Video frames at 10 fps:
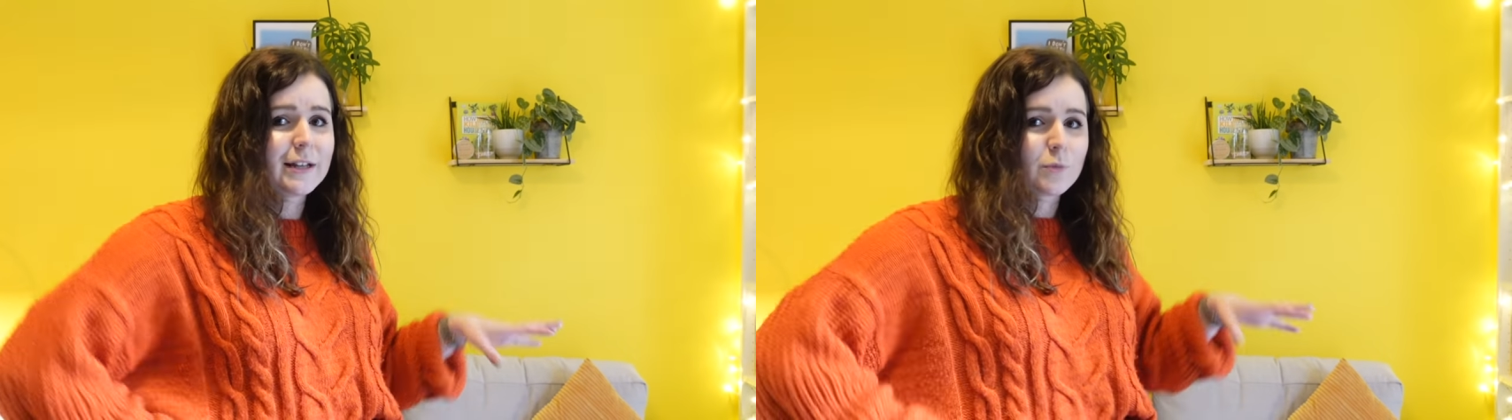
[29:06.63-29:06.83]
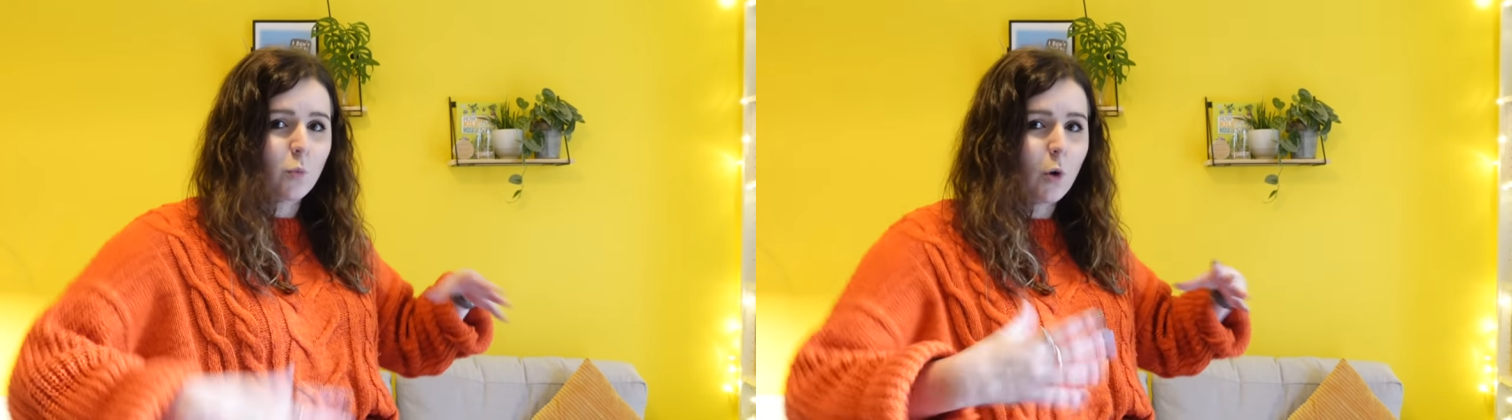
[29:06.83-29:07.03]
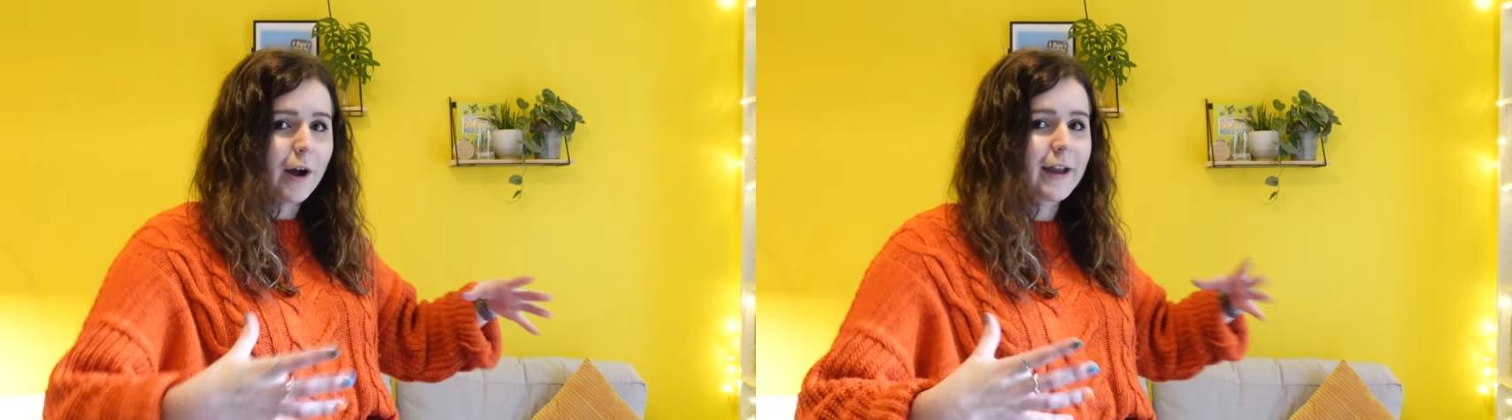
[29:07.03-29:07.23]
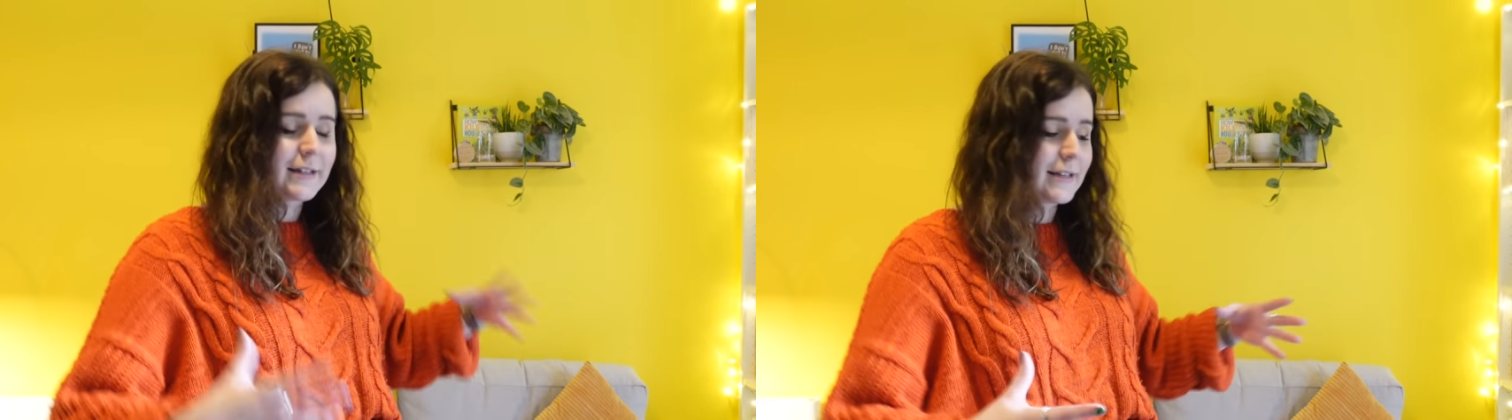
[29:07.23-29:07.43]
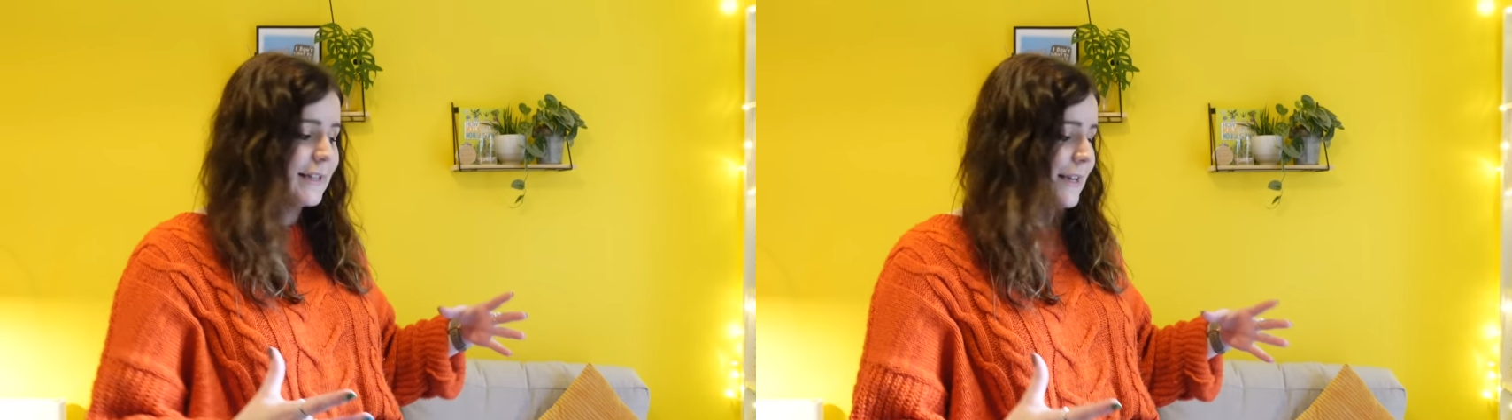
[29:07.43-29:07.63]
it's wide
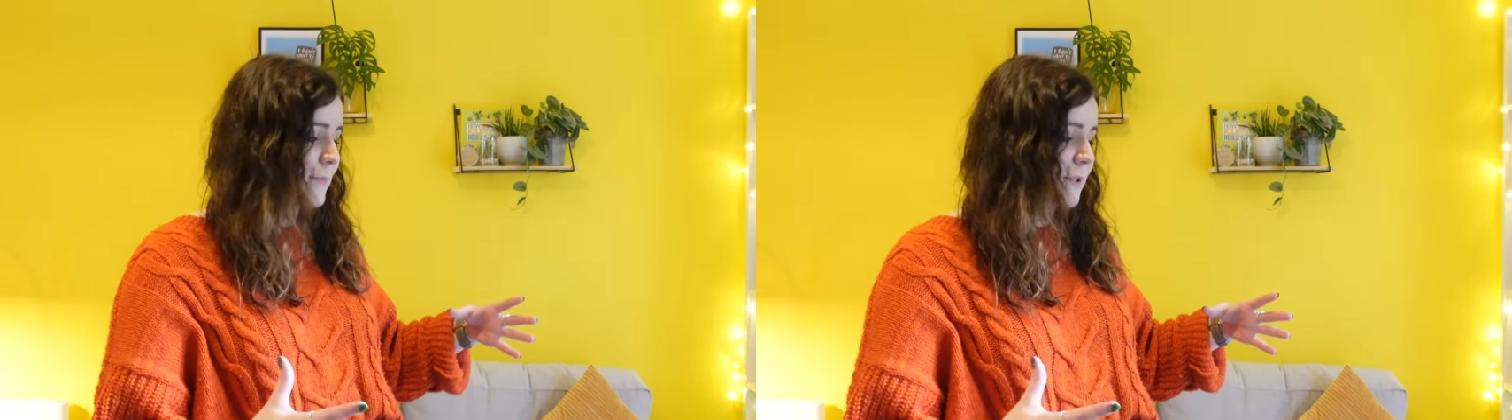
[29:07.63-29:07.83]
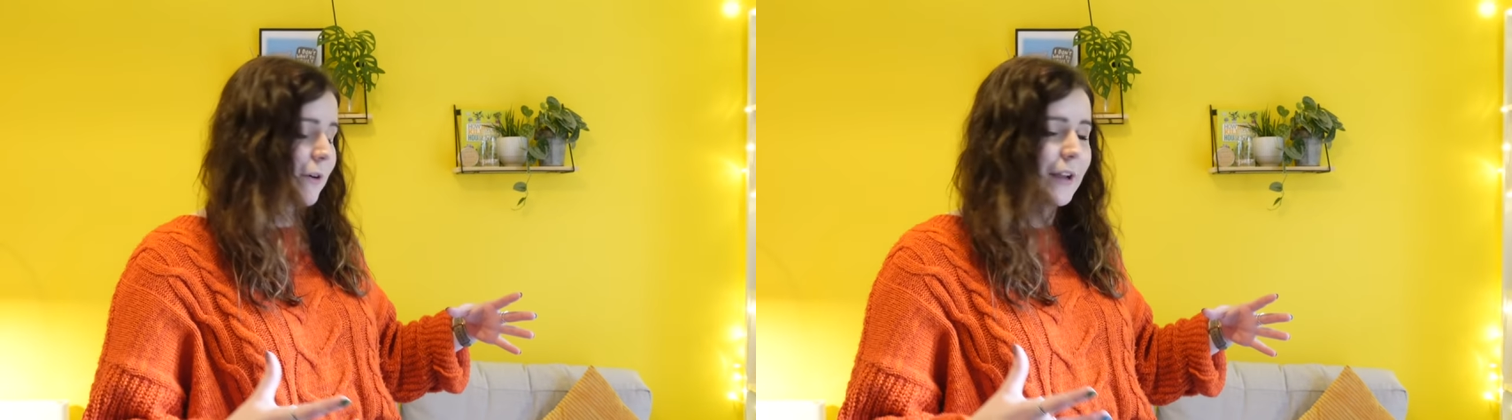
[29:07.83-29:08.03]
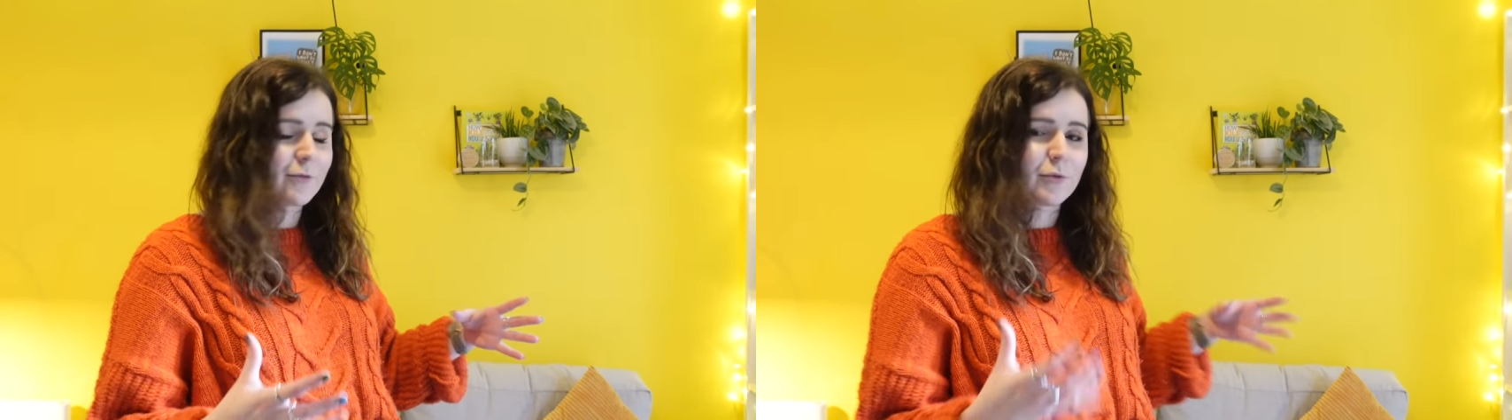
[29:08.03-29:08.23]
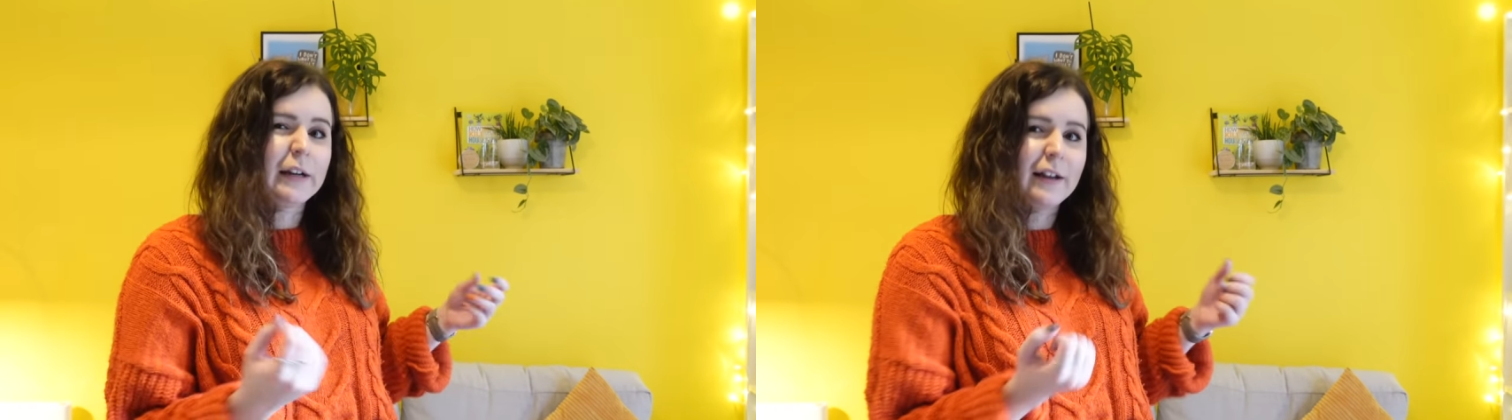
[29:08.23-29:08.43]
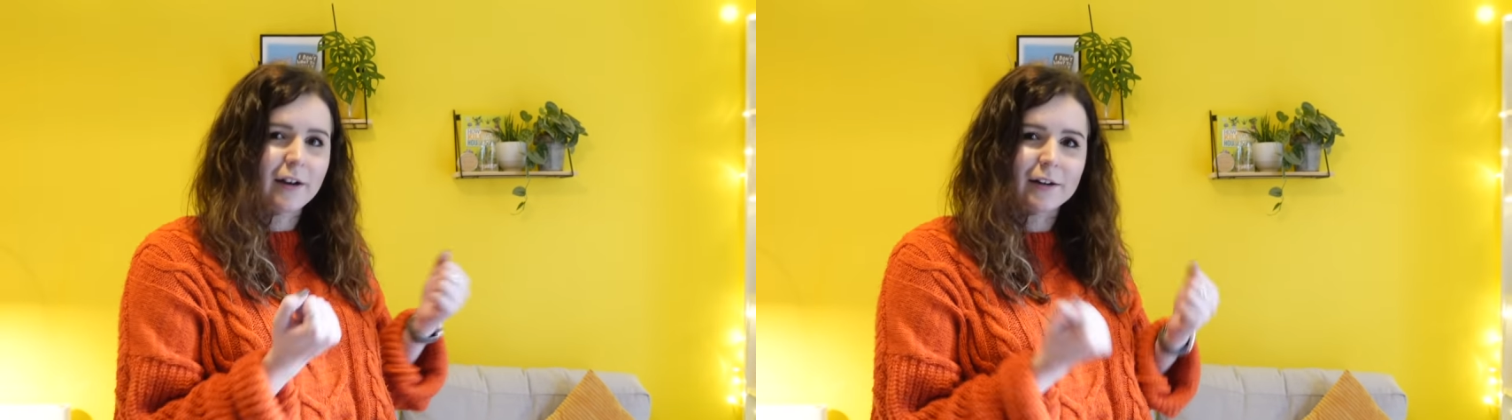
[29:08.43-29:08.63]
and deep so I can
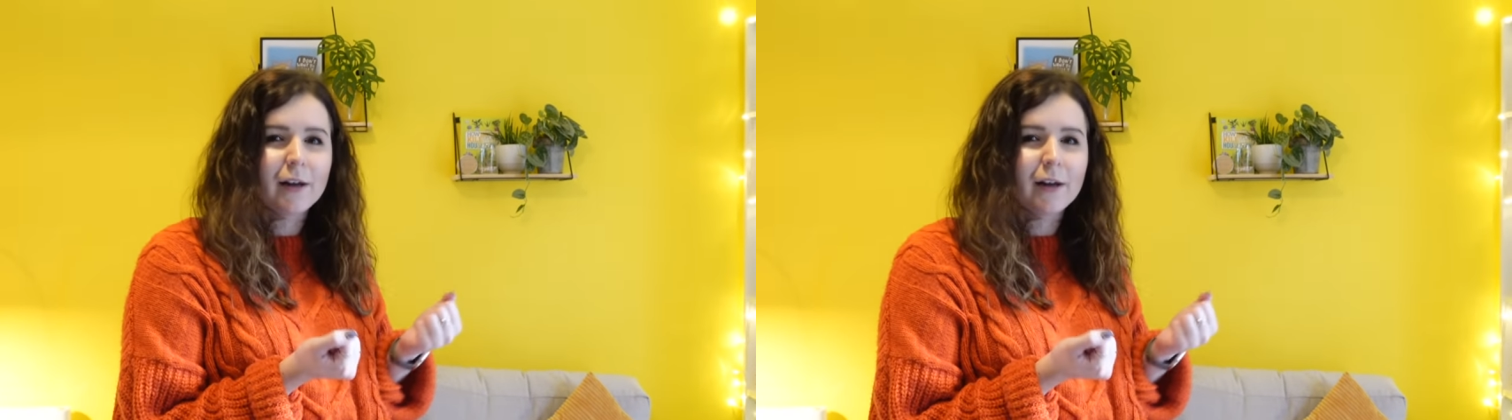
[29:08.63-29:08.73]
really cuddle